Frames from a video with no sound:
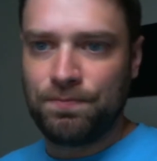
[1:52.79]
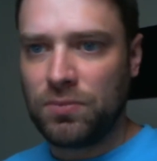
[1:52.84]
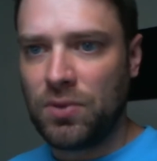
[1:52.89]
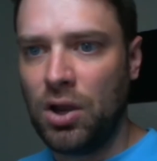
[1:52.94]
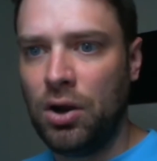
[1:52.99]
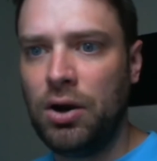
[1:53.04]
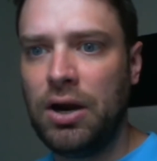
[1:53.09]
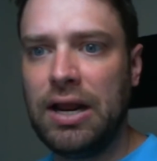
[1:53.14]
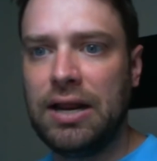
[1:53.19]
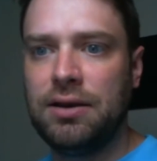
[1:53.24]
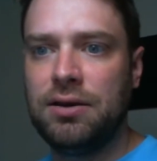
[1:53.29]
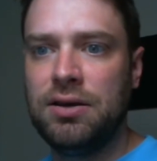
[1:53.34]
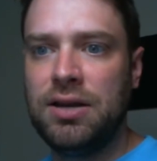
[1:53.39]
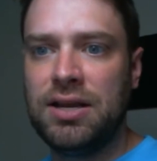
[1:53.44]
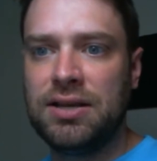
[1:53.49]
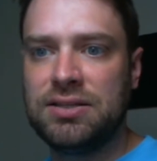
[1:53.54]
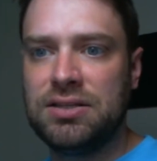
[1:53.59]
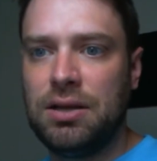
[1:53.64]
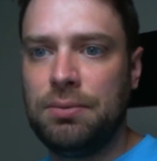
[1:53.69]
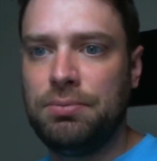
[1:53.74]
All right,
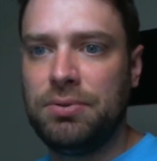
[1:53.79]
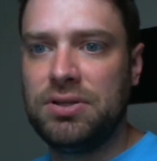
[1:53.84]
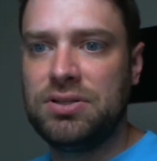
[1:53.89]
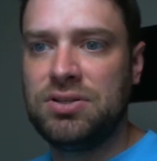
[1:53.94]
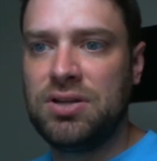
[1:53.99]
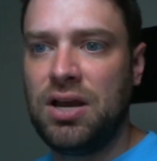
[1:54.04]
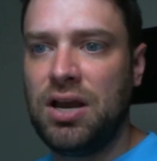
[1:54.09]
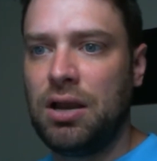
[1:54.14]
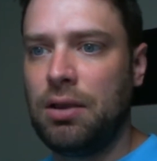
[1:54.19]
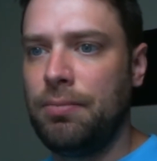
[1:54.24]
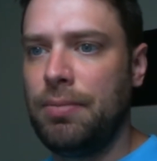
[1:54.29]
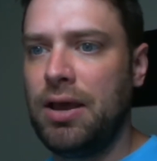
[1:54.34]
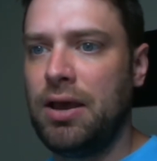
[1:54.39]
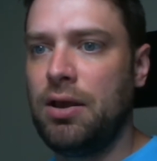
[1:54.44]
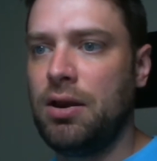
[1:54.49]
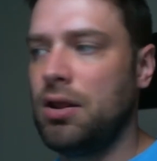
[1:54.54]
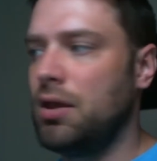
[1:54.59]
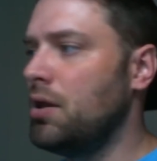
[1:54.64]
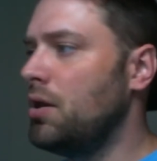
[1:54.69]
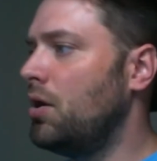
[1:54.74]
next up, let's talk
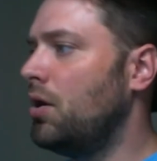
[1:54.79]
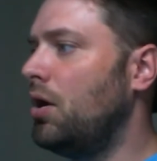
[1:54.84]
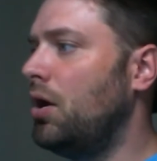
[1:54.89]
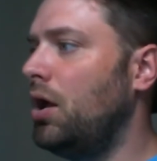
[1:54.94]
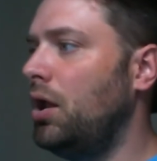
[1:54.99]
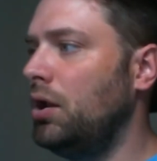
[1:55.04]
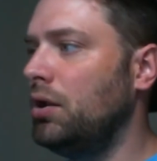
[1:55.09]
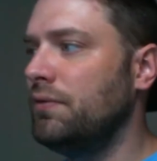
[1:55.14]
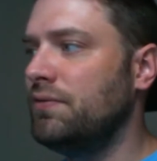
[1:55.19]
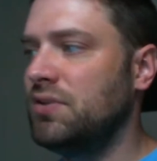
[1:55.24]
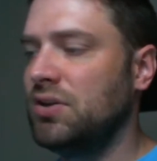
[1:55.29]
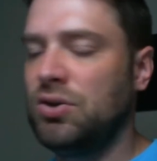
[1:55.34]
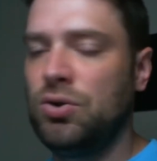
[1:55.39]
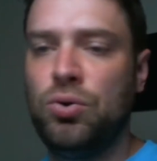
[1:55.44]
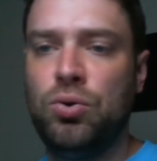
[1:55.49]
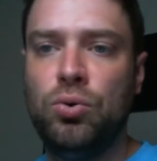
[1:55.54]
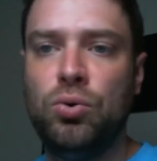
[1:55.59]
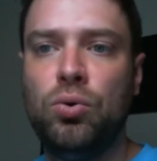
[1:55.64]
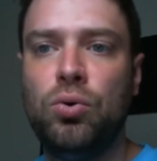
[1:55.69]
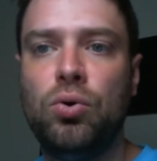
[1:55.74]
about all of the
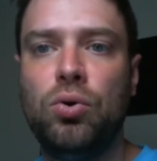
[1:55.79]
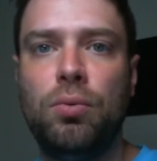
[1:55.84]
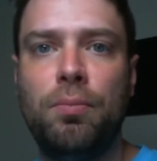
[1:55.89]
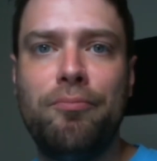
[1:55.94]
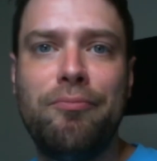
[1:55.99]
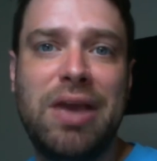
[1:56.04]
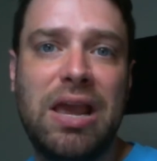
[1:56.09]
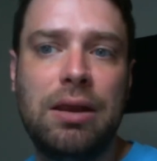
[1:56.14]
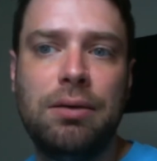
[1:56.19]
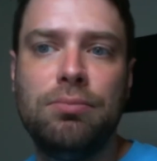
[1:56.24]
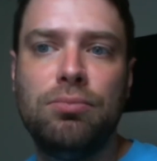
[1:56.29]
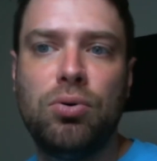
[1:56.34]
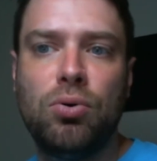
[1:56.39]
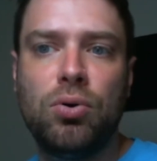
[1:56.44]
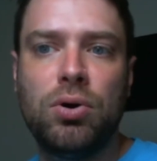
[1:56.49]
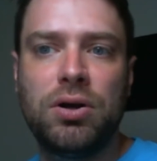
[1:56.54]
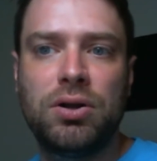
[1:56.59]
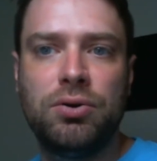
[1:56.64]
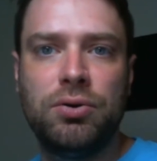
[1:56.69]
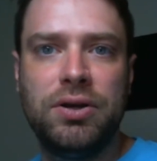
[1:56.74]
cool main
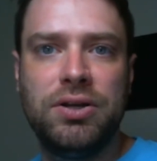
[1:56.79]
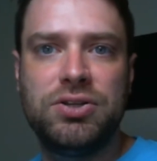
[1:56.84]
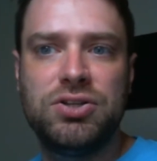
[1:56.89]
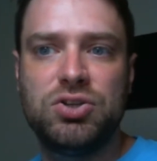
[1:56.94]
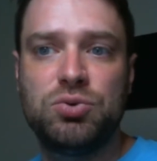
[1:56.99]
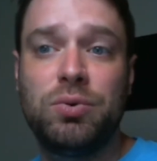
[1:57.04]
board creatures.